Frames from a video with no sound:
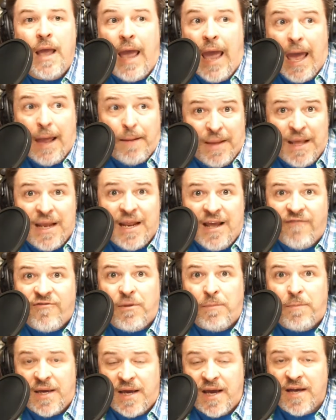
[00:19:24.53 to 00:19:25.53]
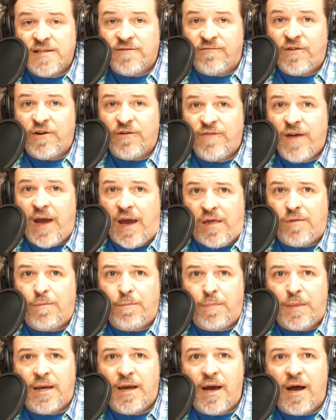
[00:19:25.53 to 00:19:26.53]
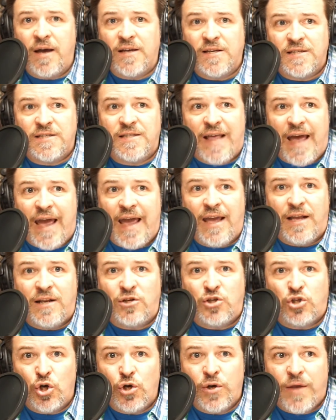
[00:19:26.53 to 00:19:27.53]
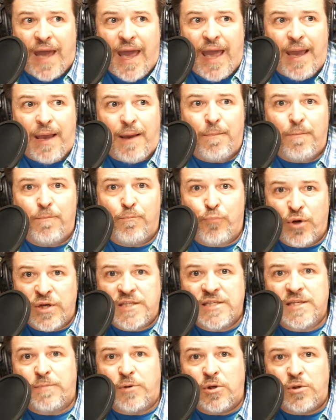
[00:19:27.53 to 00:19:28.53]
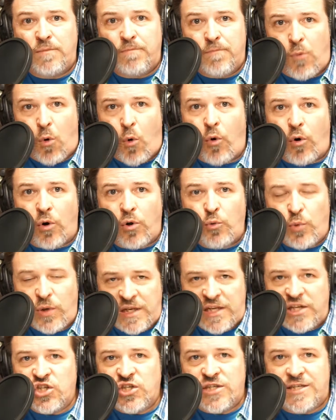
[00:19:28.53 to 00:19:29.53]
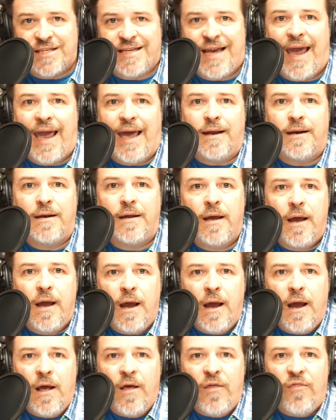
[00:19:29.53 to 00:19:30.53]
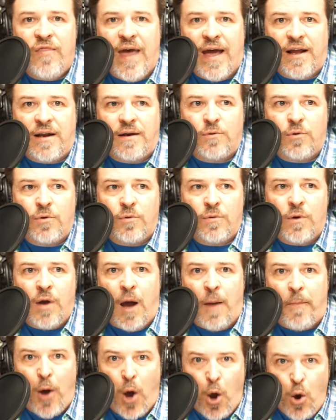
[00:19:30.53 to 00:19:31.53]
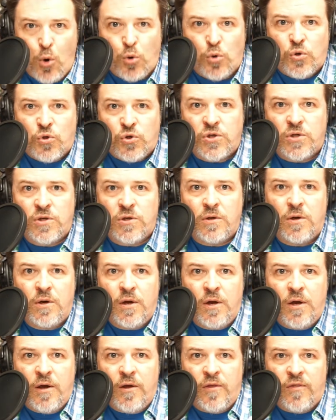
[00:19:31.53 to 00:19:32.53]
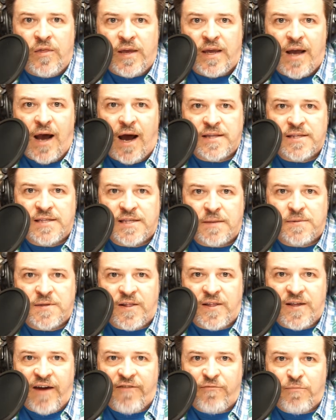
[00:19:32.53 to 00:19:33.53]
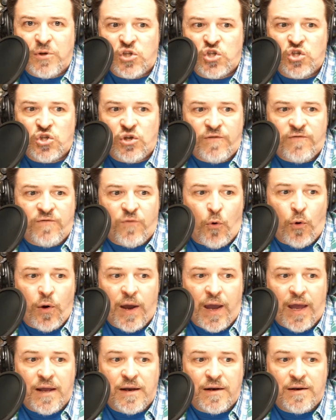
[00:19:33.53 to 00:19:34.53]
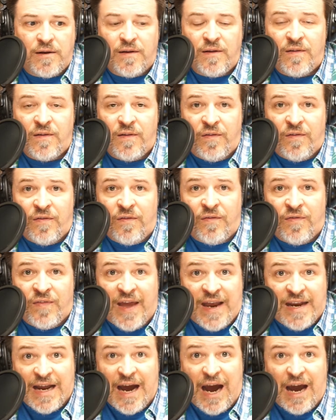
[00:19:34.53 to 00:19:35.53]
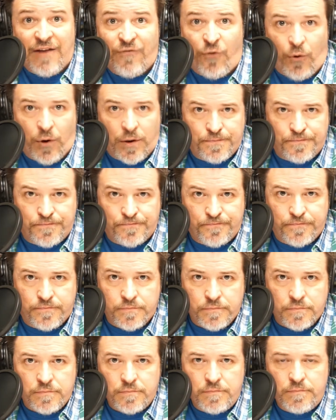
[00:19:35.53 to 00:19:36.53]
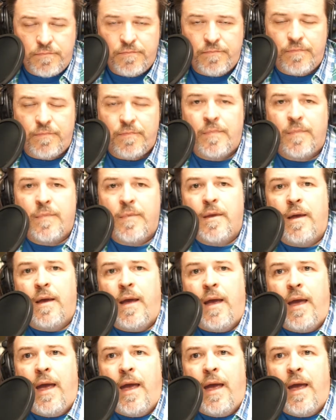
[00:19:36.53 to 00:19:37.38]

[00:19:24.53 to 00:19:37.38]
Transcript: And many of them because of their faith, because they took a principled moral religious stand that opposed the concepts that the government stood for, and they died for it.